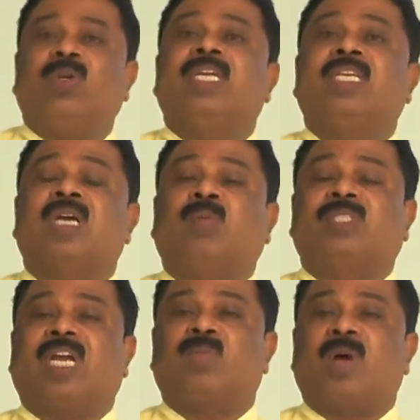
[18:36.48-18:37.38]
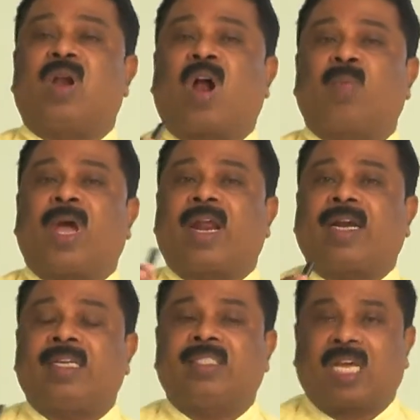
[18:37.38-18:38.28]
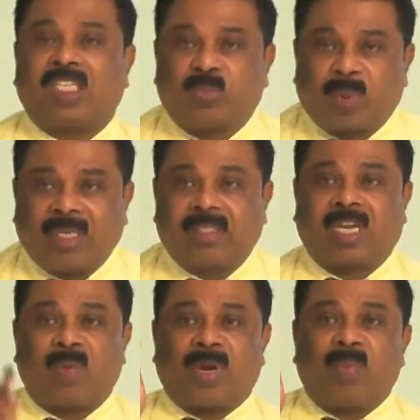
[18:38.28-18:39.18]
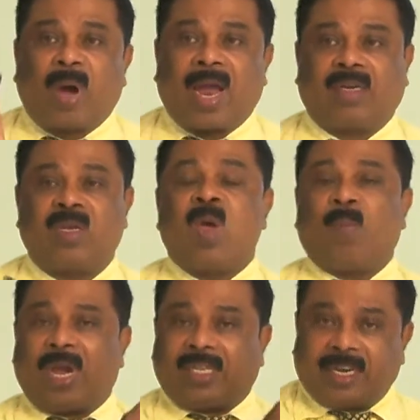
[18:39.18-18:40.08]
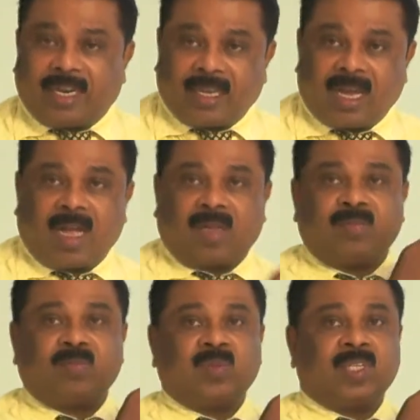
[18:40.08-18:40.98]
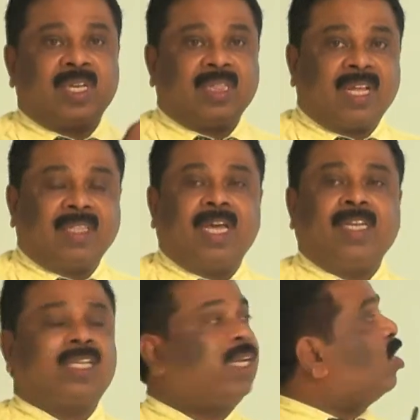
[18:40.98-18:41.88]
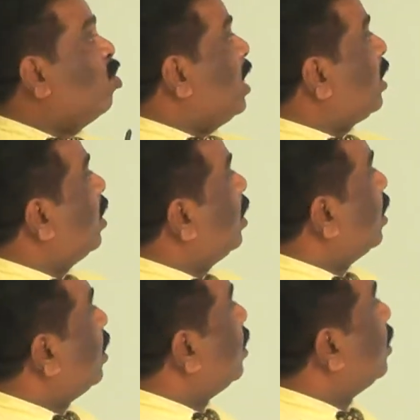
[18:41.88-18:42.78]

income statement, not by writing suspense. Keep in mind, major area. Then there is an unique error